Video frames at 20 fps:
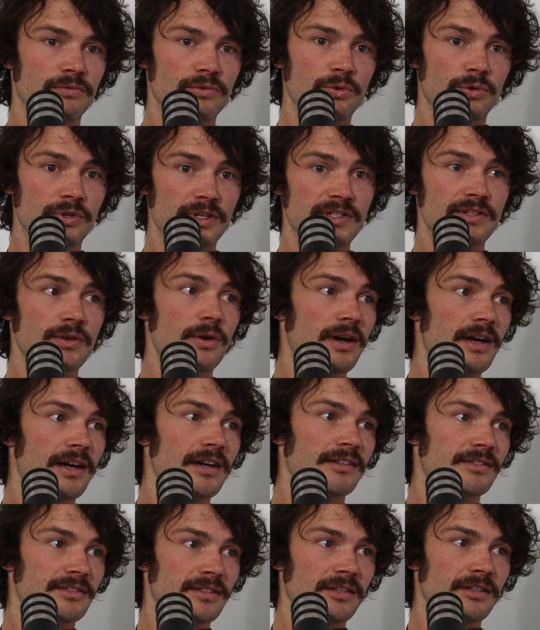desire
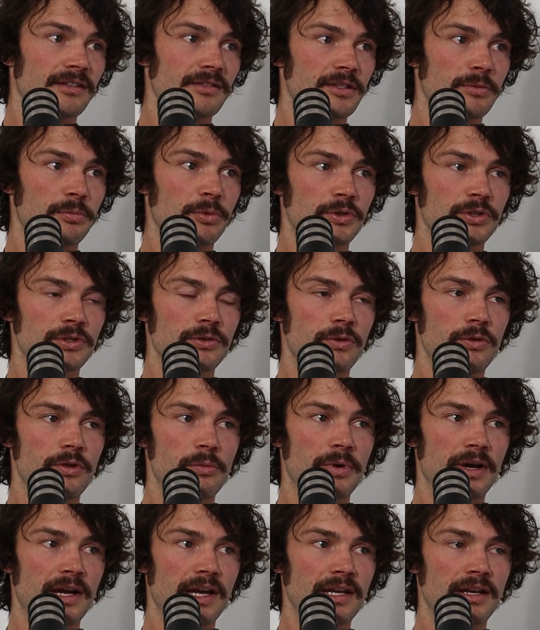to push through the
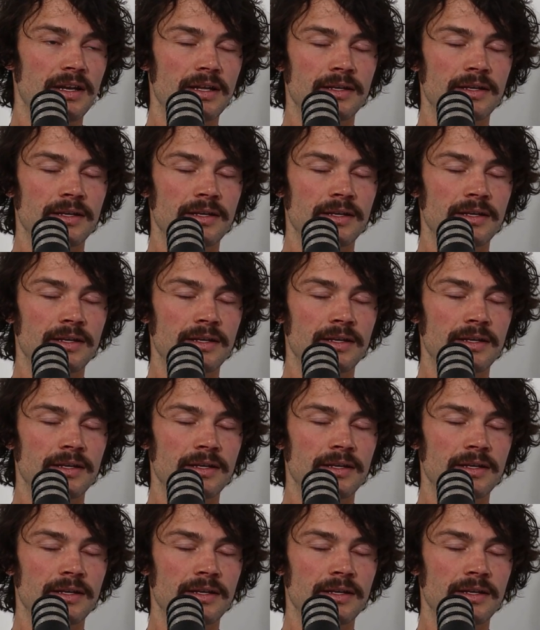pain.